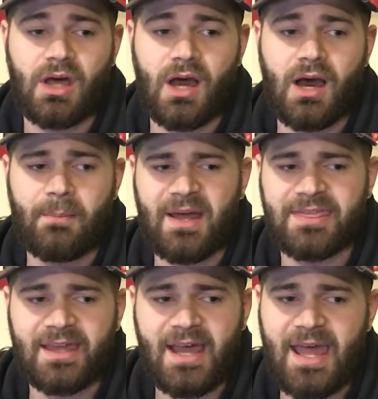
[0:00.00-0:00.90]
Um, I
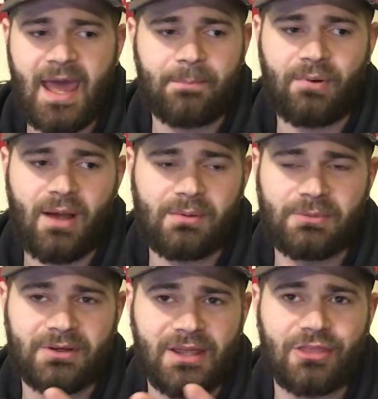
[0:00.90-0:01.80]
think I had
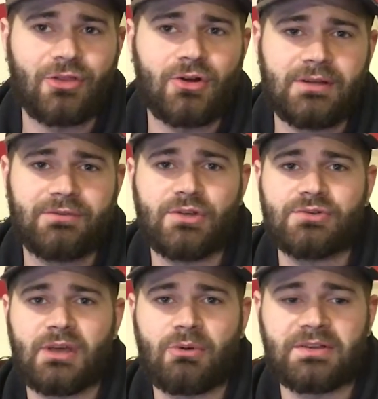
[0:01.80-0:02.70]
probably like thirty
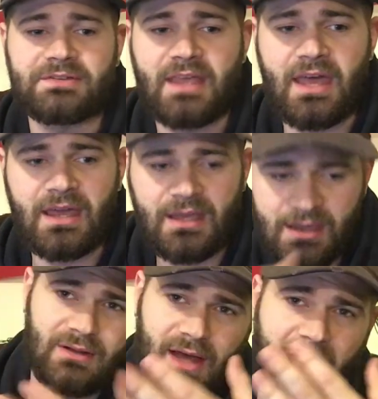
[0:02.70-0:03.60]
views, I want to say.
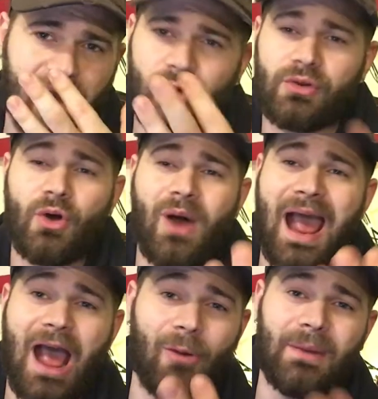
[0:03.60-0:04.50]
I don't know
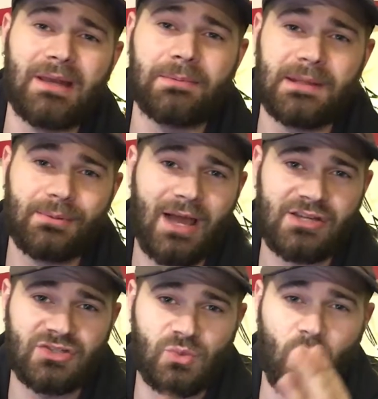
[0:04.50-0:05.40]
how many people
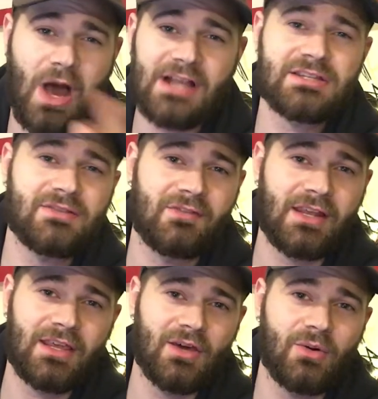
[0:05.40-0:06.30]
actually watched the
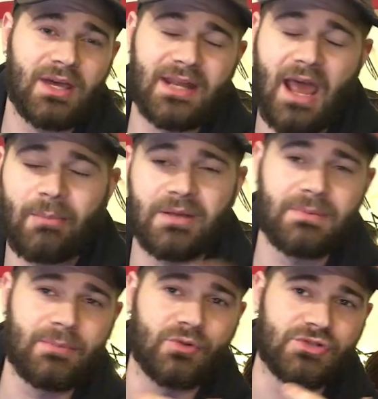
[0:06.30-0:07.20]
video and how many
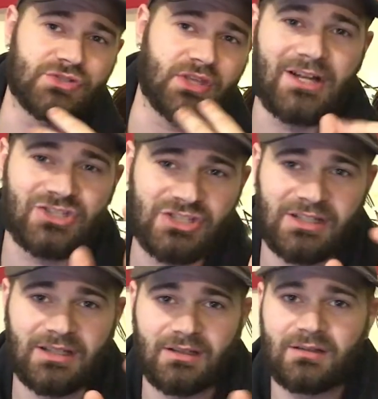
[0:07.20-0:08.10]
people just watched
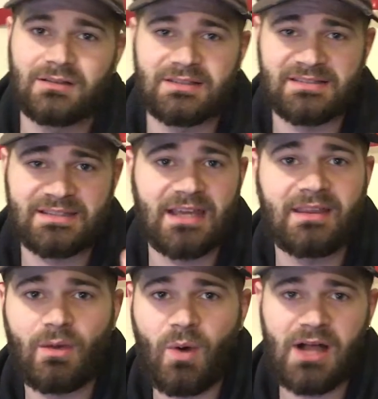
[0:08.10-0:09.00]
it to say
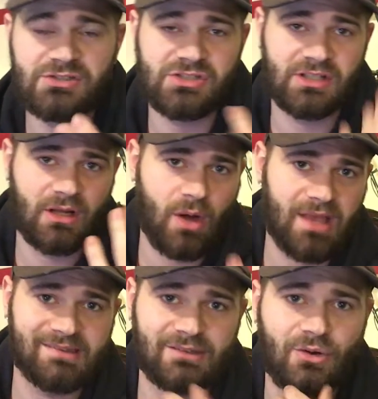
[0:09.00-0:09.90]
they watched it.
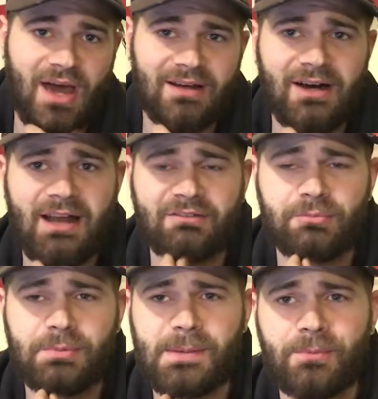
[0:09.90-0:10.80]
I still had a lot
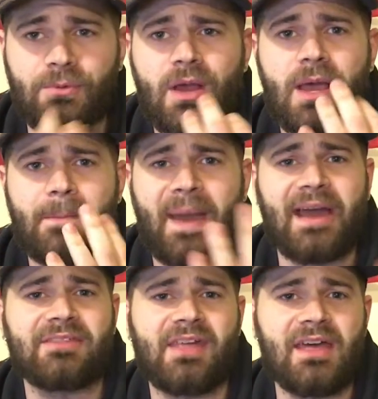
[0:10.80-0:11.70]
of people
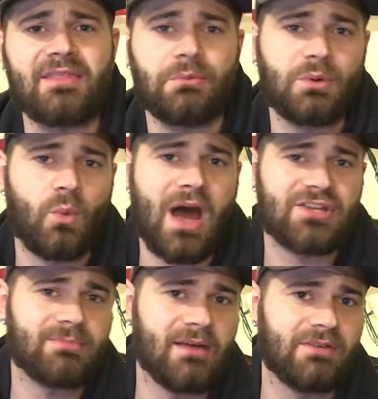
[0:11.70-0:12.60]
back then that would
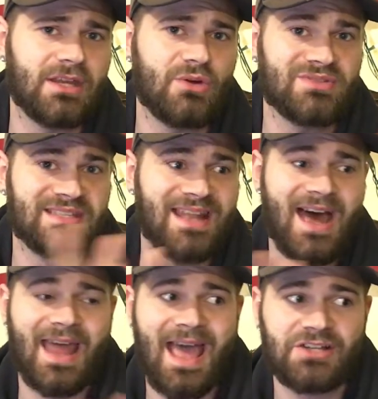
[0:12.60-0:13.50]
watch my videos and
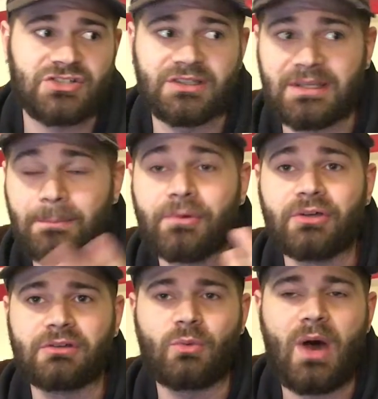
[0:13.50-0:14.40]
not actually
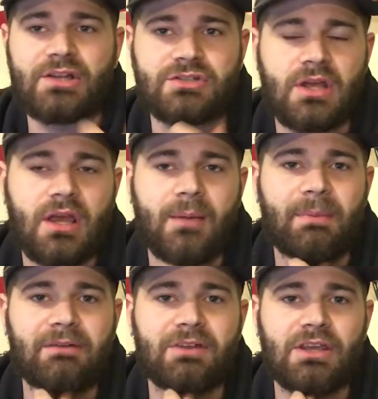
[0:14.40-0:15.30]
completely watch
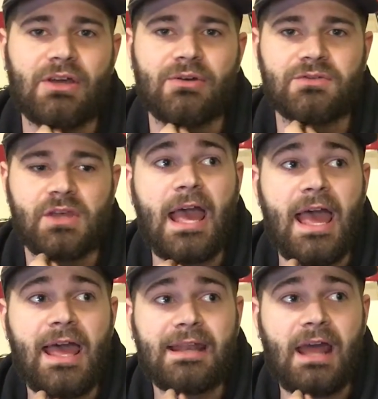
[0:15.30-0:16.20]
my videos.
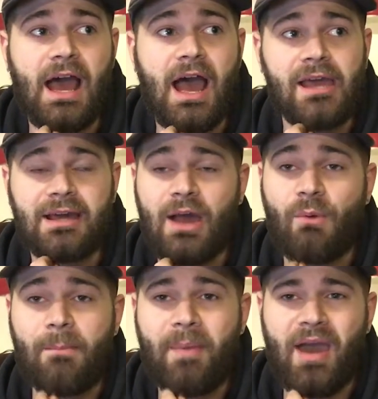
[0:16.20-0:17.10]
And I, I
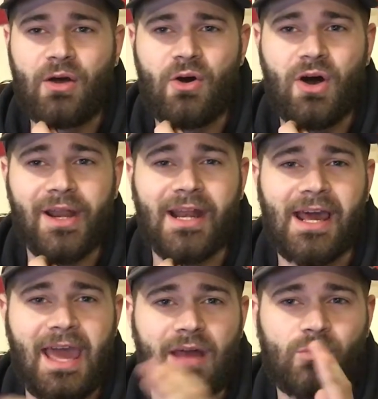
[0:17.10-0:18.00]
went back on, and
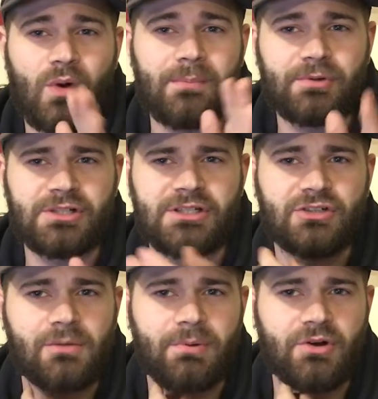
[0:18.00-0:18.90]
I had one
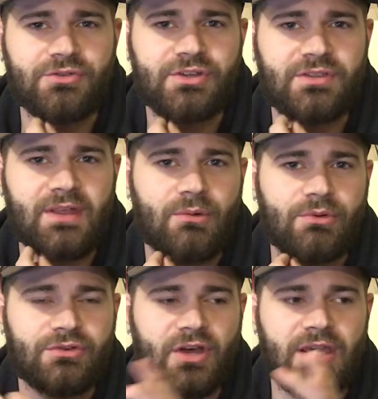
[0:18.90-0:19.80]
particular person that
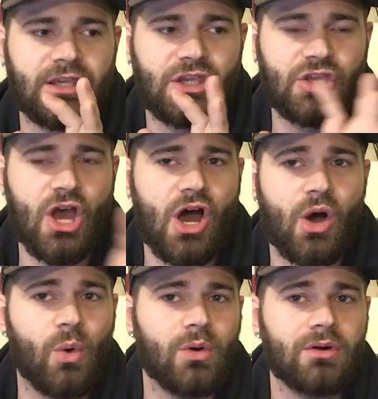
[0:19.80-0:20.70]
was like,
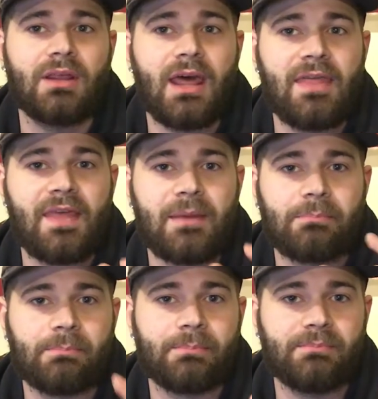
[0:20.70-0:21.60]
yo, and they
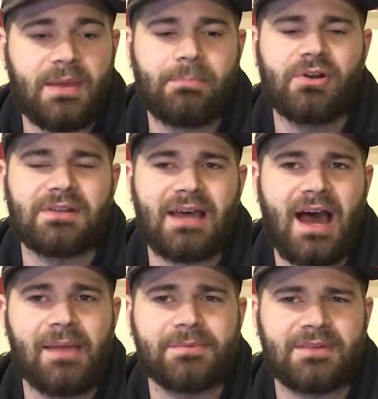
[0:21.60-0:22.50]
they put a
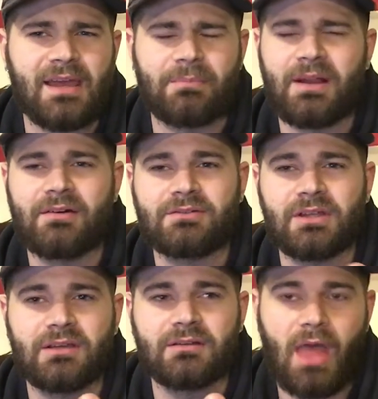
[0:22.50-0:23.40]
timestamp, and I was
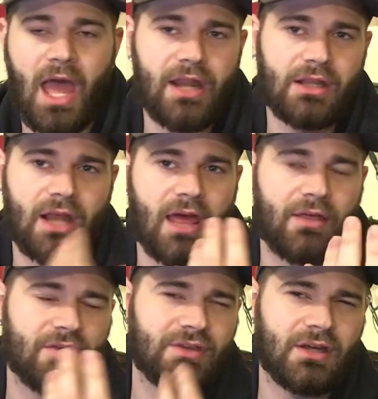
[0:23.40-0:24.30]
like, I didn't, I,
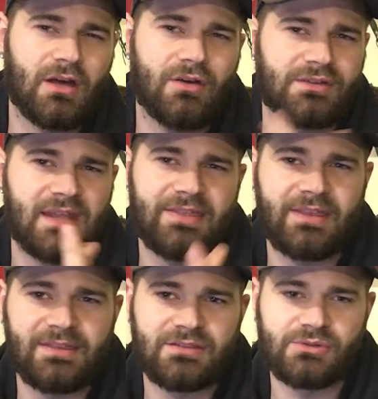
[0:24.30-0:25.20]
I was like, oh, did they
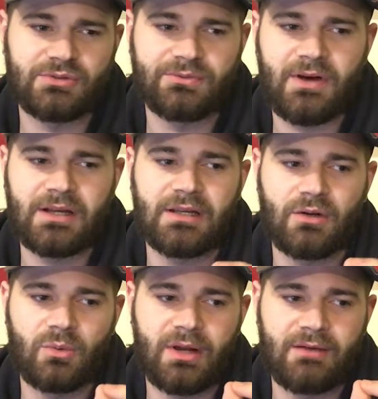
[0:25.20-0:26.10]
think this was funny
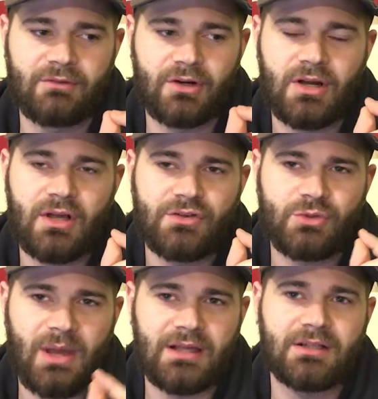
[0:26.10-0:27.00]
or whatever?
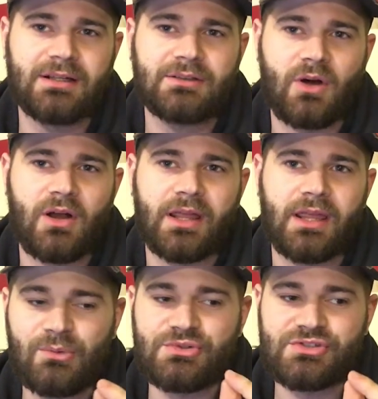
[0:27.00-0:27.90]
So I clicked on
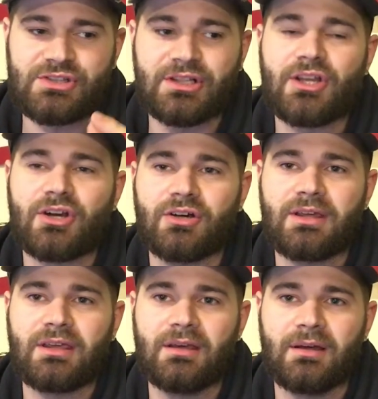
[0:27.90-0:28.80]
it. It was
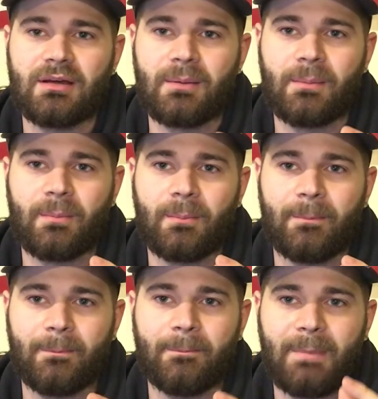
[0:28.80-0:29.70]
literally
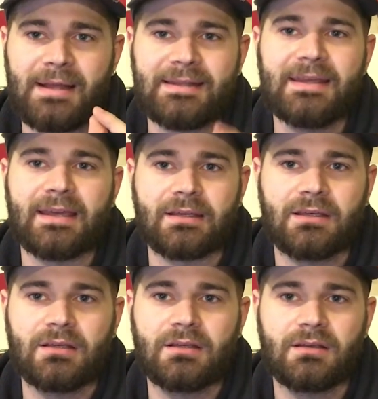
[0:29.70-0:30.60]
my
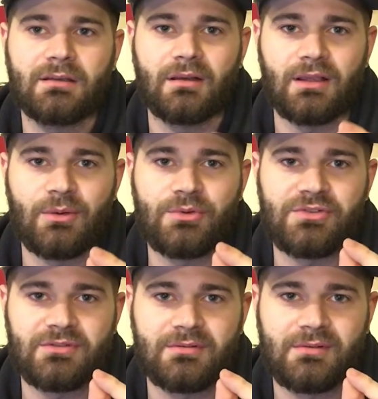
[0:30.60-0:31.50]
dick. It
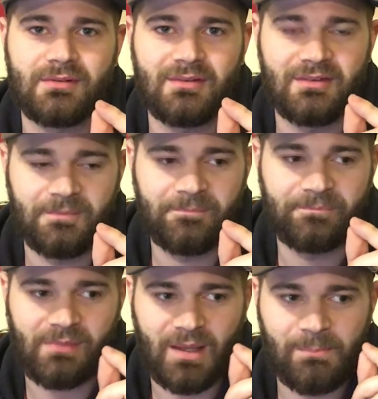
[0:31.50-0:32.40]
was
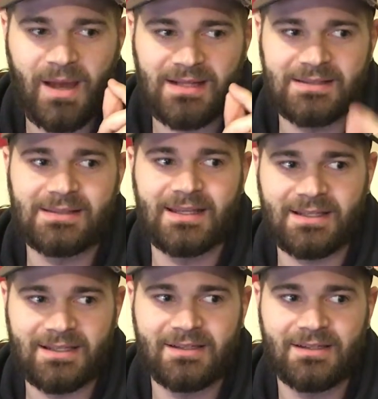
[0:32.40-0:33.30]
my
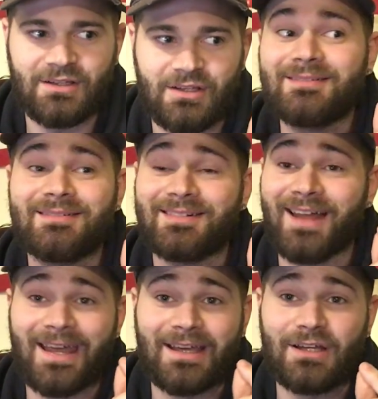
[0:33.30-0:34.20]
dick, like